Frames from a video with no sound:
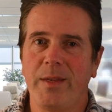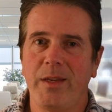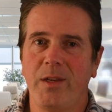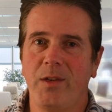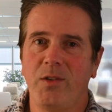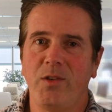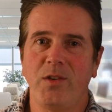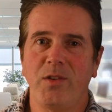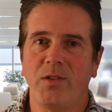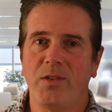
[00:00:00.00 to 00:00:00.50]

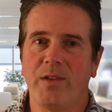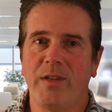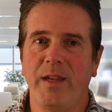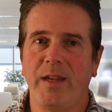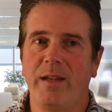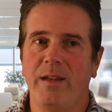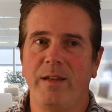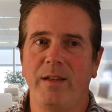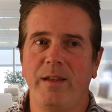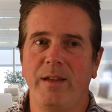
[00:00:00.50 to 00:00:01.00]
you just
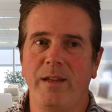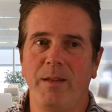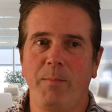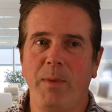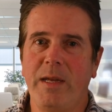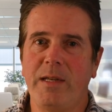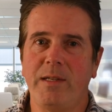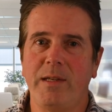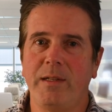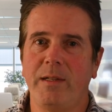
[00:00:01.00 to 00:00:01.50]
get, it
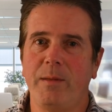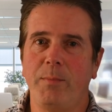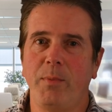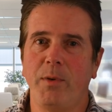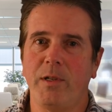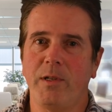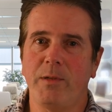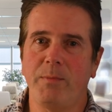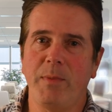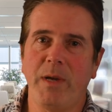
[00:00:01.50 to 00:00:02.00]
basically
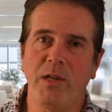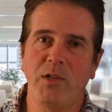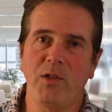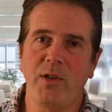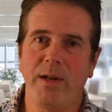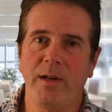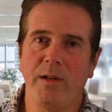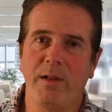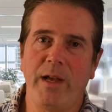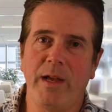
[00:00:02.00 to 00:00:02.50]
puts my
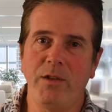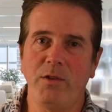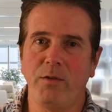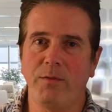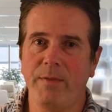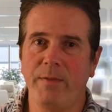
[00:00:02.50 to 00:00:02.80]
channel on your